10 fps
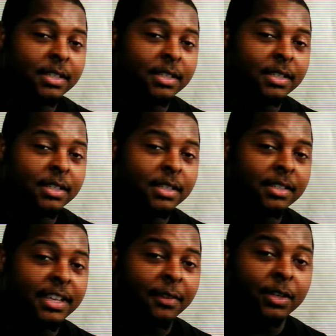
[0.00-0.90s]
My name
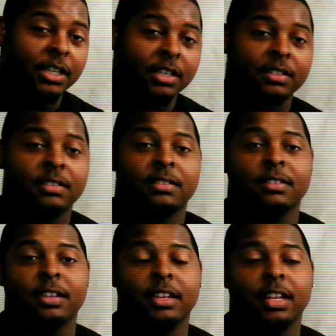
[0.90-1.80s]
is Kevin
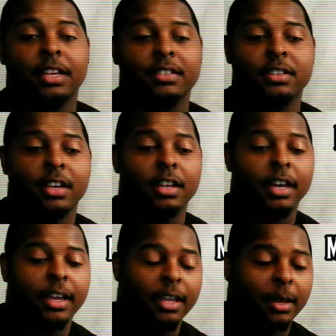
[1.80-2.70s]
Hicks, and like you said,
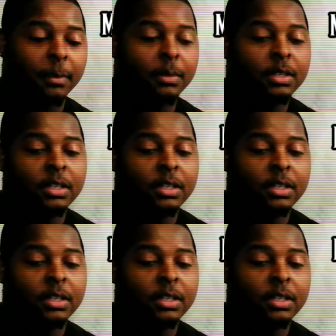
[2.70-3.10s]
I am